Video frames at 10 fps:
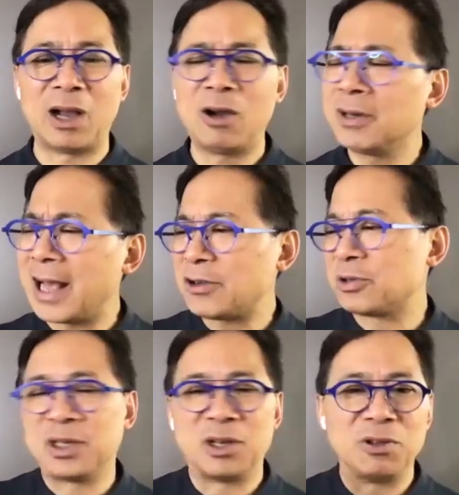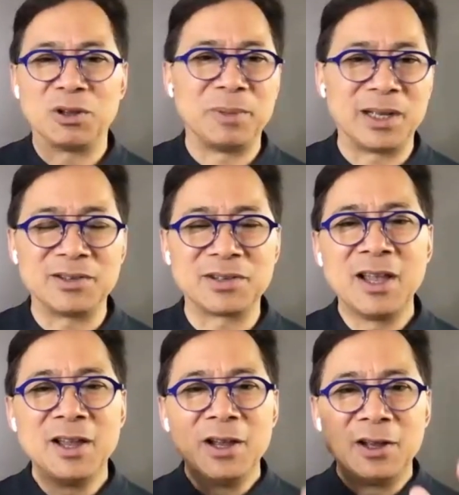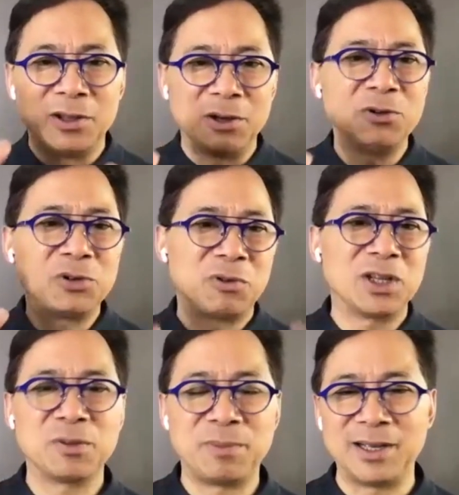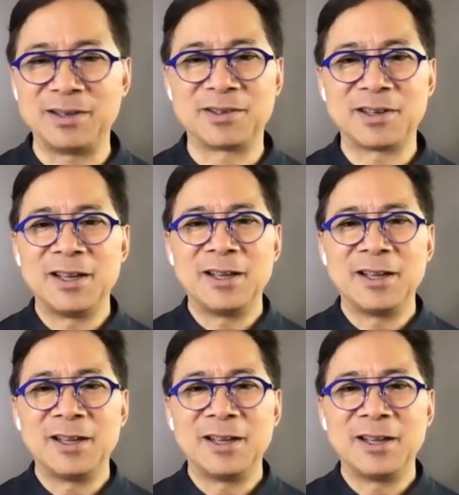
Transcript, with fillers: I'll naturally go there because those recipes